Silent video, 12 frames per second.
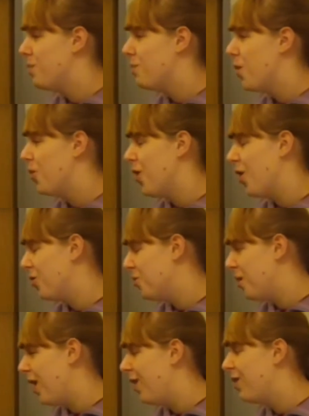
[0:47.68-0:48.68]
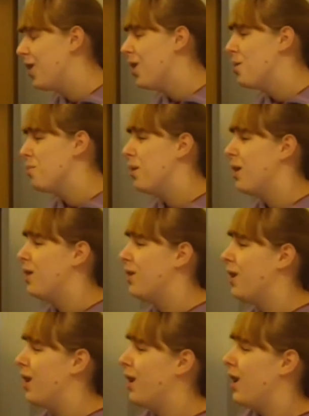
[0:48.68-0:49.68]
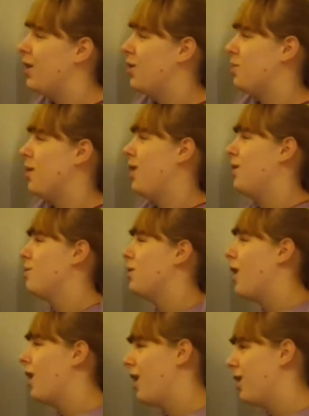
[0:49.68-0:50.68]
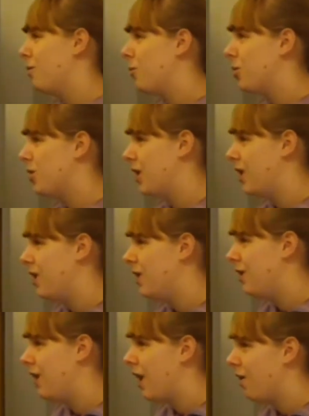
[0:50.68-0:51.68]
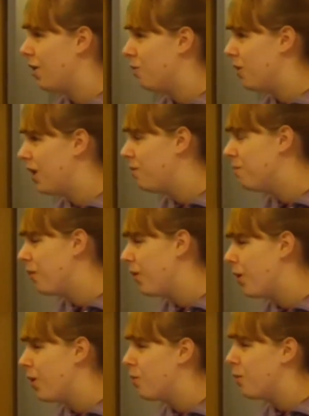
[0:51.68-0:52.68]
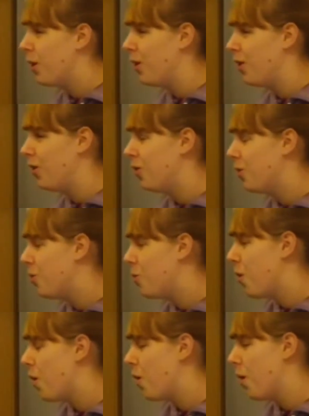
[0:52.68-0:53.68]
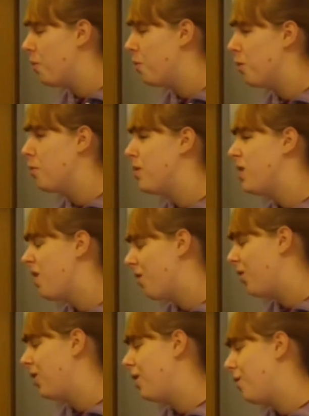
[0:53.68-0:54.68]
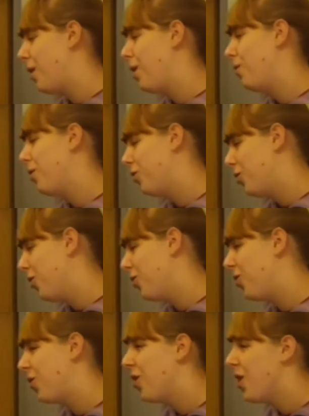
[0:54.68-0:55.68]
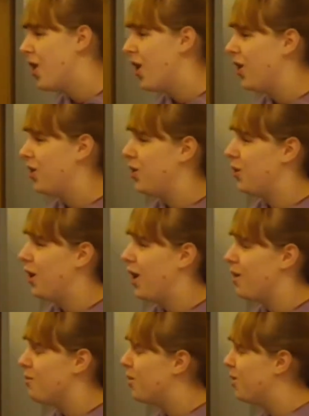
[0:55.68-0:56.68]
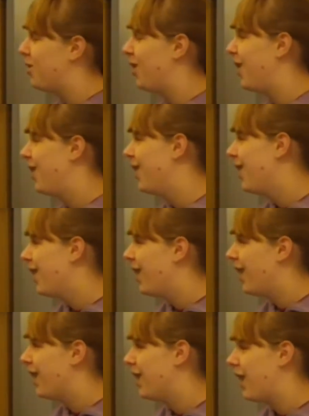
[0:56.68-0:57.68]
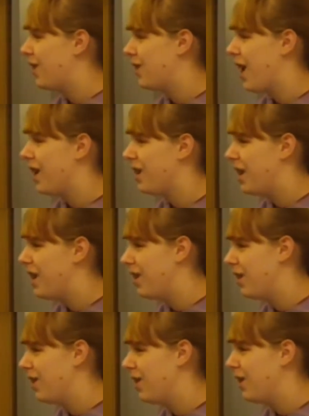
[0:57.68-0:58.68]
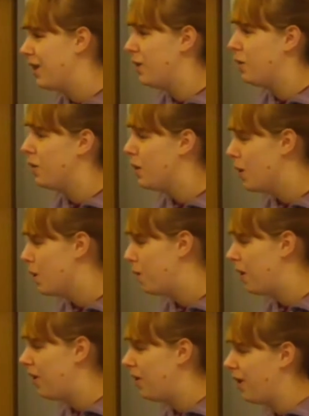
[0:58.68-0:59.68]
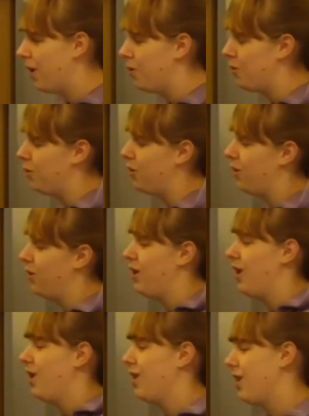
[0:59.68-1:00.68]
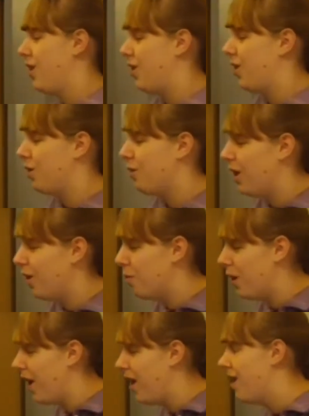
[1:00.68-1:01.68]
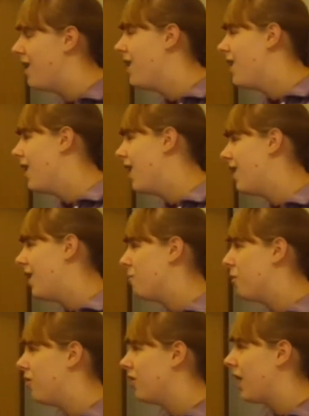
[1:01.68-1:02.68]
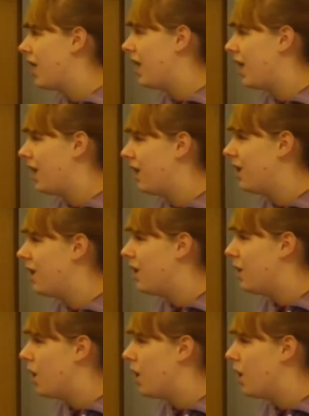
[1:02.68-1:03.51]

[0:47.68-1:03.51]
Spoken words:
For football, I'd say most Arsenal players, but the inspiration, I like watching Thierry Henry because although I'd probably never save any of his shots, I still like watching like his technique and his feet skills, and